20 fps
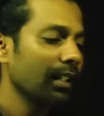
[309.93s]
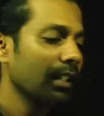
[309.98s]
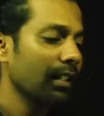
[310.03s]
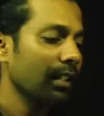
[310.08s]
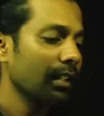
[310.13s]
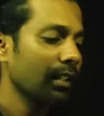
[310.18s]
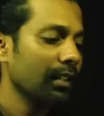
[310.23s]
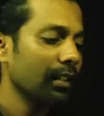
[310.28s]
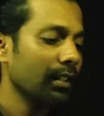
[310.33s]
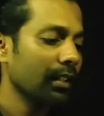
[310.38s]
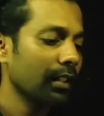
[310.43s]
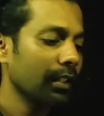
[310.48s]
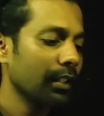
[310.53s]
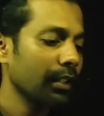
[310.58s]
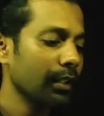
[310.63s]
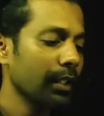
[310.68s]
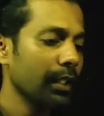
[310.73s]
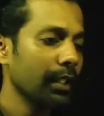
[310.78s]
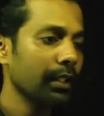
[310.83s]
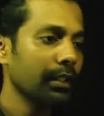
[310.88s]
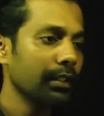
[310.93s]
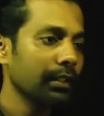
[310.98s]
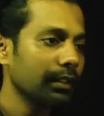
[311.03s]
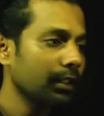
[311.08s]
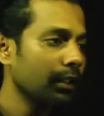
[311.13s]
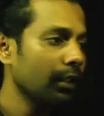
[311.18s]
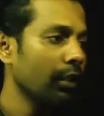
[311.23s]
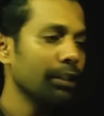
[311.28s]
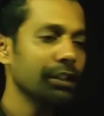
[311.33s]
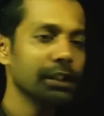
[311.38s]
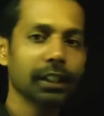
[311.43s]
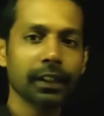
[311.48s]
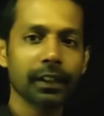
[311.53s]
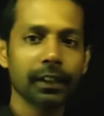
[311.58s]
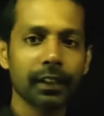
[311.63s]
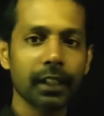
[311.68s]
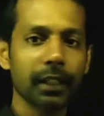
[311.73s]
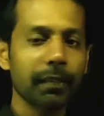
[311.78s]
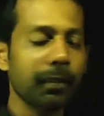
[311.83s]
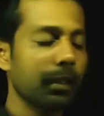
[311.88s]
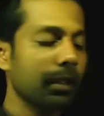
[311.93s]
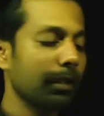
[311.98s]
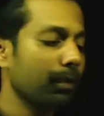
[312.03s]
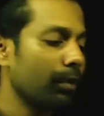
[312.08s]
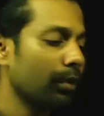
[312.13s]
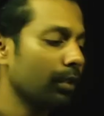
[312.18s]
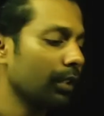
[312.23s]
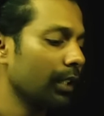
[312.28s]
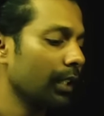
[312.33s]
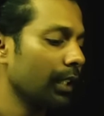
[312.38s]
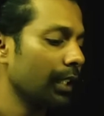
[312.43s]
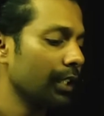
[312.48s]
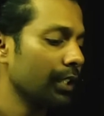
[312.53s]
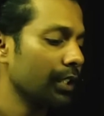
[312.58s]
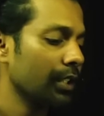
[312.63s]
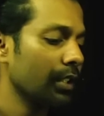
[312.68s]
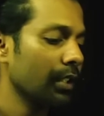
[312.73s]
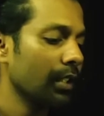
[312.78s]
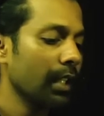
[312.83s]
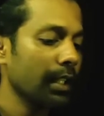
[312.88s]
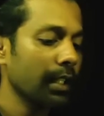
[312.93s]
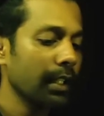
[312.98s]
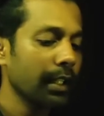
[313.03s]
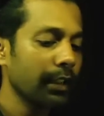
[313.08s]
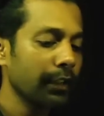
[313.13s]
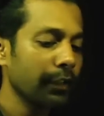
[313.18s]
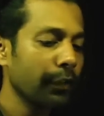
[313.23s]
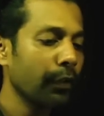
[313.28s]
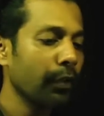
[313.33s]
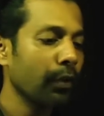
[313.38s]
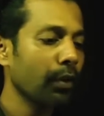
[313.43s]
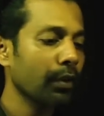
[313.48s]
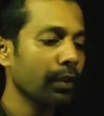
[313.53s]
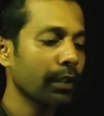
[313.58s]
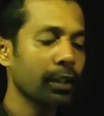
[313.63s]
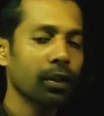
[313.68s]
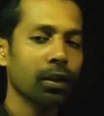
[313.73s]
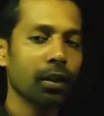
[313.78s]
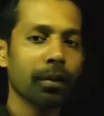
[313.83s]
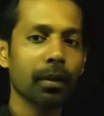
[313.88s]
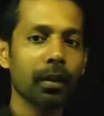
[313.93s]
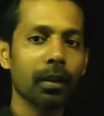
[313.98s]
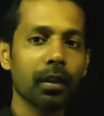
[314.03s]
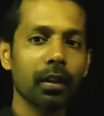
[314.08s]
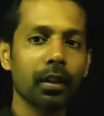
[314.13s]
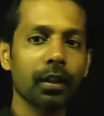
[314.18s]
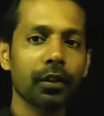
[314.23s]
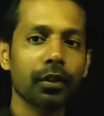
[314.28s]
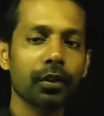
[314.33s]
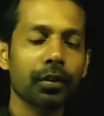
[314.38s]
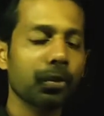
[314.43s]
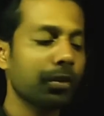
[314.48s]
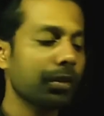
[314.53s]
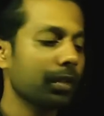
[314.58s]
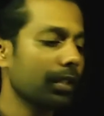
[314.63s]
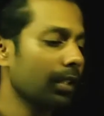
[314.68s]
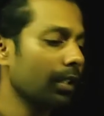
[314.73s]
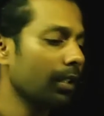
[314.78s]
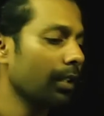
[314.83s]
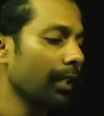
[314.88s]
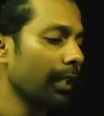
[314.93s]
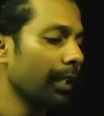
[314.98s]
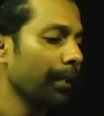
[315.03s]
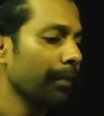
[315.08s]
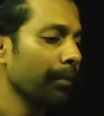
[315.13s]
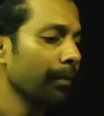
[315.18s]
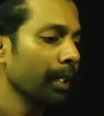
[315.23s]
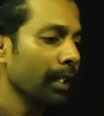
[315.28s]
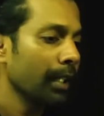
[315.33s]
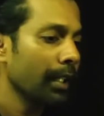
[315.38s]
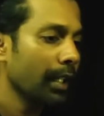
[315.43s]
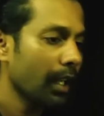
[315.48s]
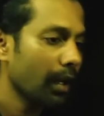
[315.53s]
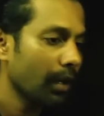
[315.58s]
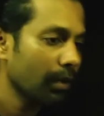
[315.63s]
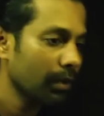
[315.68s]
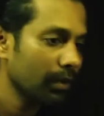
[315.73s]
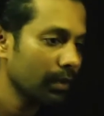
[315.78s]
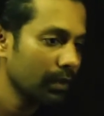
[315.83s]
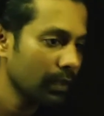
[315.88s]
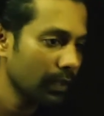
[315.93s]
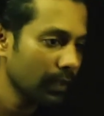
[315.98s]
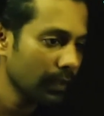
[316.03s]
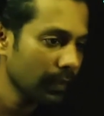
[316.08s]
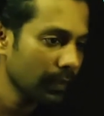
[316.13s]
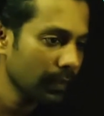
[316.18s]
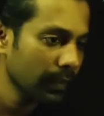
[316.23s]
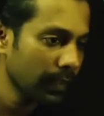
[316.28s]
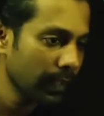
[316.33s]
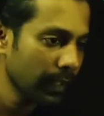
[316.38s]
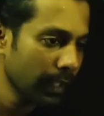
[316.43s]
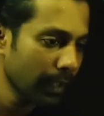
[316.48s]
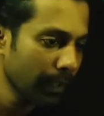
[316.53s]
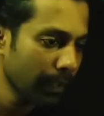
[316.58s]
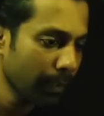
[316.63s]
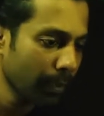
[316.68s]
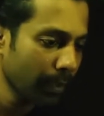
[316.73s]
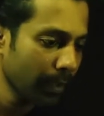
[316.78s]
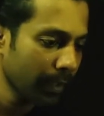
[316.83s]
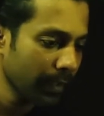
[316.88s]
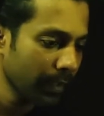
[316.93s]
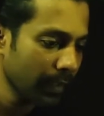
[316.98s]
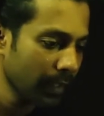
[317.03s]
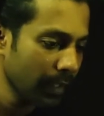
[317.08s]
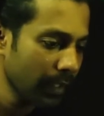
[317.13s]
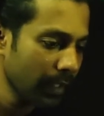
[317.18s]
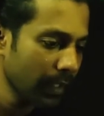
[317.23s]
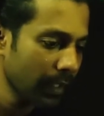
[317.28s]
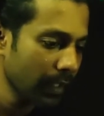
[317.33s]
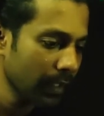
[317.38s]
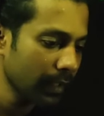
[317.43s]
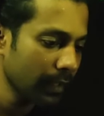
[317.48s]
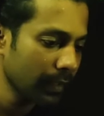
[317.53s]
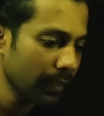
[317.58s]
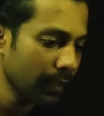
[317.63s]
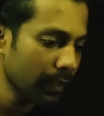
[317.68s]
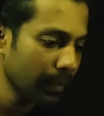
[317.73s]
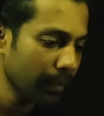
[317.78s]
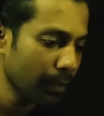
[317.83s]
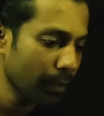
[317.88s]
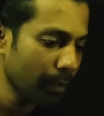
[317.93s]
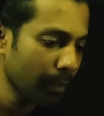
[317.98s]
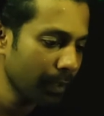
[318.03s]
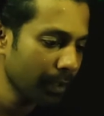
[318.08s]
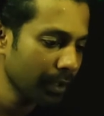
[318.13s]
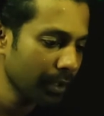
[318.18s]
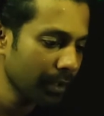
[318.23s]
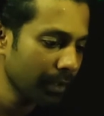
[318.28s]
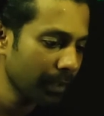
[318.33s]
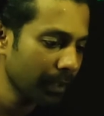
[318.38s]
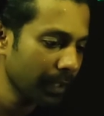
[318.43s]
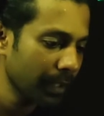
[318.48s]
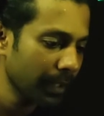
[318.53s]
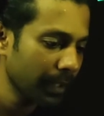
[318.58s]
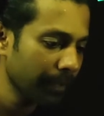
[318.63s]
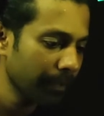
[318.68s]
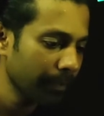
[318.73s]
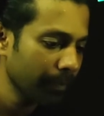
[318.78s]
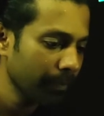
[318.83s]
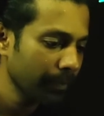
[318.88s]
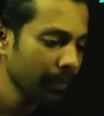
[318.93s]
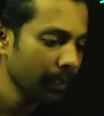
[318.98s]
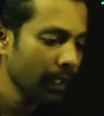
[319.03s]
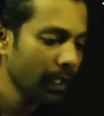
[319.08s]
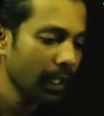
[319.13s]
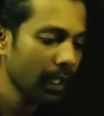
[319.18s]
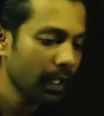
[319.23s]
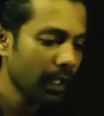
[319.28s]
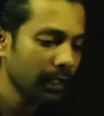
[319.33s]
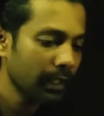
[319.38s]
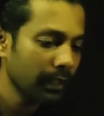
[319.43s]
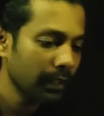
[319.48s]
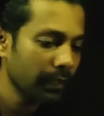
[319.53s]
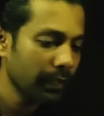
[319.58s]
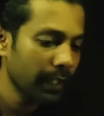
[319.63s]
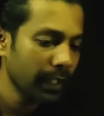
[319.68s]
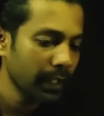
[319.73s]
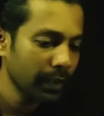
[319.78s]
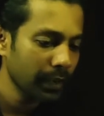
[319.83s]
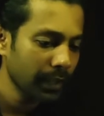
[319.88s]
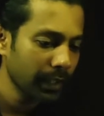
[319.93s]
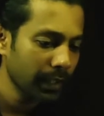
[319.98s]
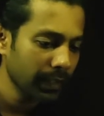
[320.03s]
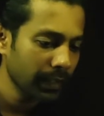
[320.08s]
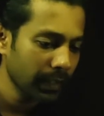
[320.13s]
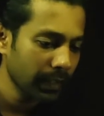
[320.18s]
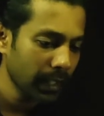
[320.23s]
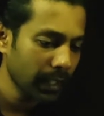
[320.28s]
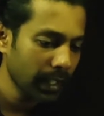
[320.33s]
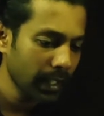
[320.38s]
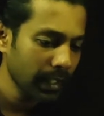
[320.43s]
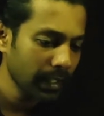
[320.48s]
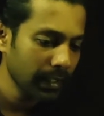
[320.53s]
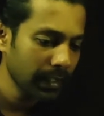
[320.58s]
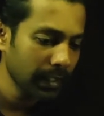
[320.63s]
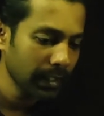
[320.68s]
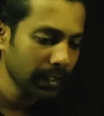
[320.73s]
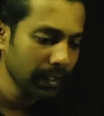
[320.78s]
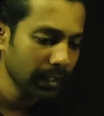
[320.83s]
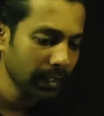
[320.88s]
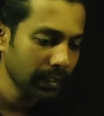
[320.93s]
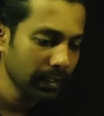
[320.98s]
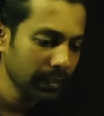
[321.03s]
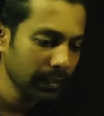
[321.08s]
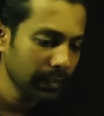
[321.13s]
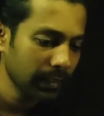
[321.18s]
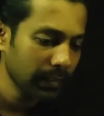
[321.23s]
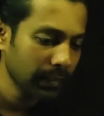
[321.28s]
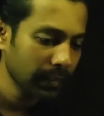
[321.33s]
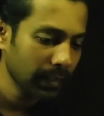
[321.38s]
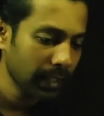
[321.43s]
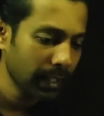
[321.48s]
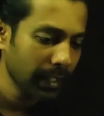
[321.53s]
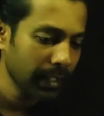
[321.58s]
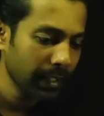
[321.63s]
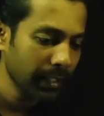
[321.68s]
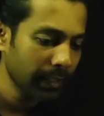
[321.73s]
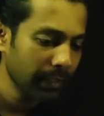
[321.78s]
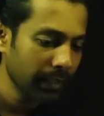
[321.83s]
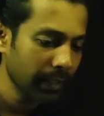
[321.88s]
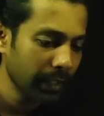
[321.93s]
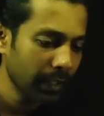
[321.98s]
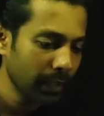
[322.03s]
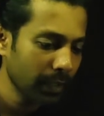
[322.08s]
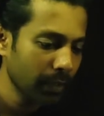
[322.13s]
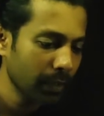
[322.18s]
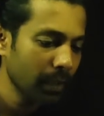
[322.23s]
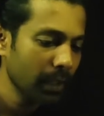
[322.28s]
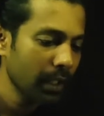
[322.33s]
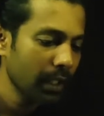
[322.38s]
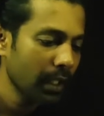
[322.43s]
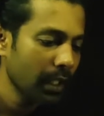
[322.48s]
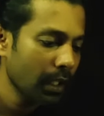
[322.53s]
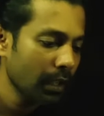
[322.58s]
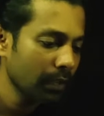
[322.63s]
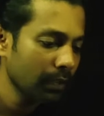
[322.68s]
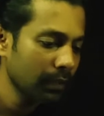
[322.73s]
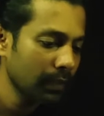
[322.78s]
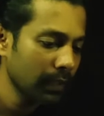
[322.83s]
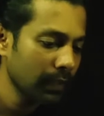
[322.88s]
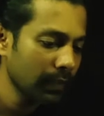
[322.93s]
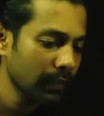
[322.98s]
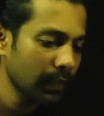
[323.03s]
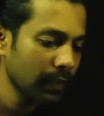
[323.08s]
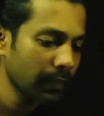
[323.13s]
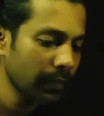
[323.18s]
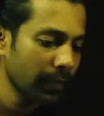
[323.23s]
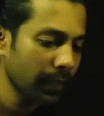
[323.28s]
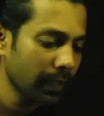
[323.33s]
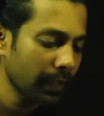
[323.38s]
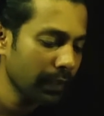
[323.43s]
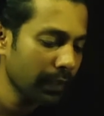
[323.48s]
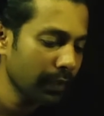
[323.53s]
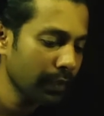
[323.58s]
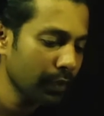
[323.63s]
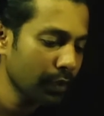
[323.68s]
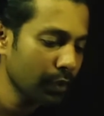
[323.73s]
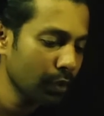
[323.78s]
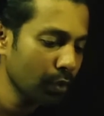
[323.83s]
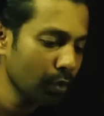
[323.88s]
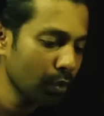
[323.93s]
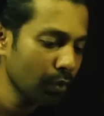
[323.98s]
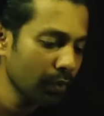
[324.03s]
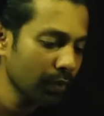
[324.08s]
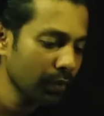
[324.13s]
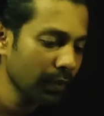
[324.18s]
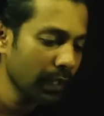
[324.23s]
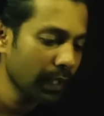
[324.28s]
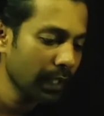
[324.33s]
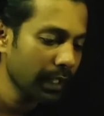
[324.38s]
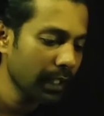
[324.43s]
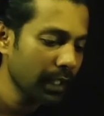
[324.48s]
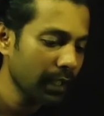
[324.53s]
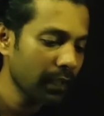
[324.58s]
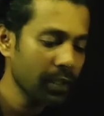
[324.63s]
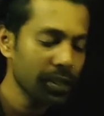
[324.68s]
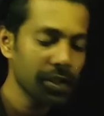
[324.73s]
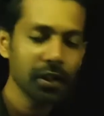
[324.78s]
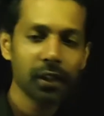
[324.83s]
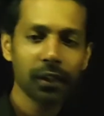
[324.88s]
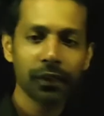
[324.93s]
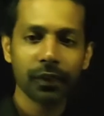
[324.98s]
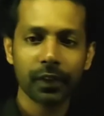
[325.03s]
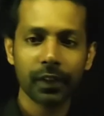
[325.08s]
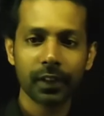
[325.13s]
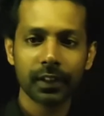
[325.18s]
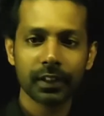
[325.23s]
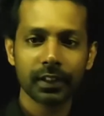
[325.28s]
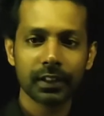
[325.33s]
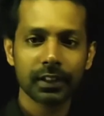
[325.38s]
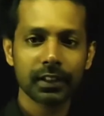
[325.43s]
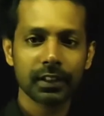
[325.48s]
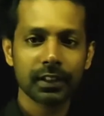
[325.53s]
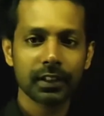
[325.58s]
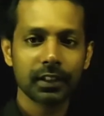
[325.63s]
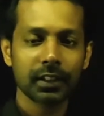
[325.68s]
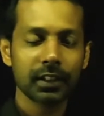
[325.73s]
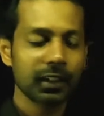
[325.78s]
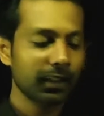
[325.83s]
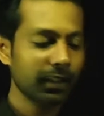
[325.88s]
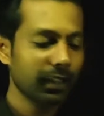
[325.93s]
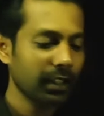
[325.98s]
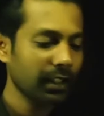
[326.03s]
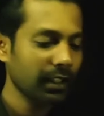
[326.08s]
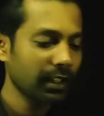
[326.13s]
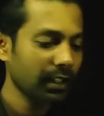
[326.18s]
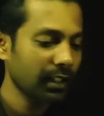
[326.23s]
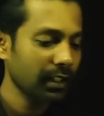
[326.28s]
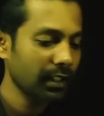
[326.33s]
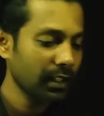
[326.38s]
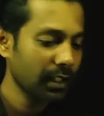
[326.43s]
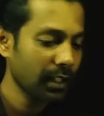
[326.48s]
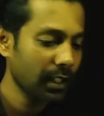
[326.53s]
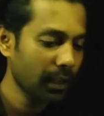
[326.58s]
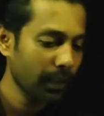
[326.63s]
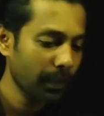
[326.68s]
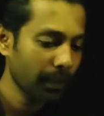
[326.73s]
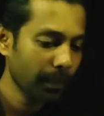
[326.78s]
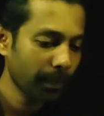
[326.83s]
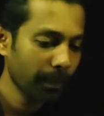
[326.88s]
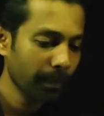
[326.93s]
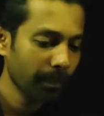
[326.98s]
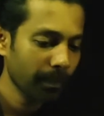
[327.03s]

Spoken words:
And you can, the logic is same in the both condition, and it follows a normal distribution. Okay, now this center point is 100, this is the population mean, and the value here is 80, this is 80 value. Now this difference is 2 standard deviation difference. Okay, now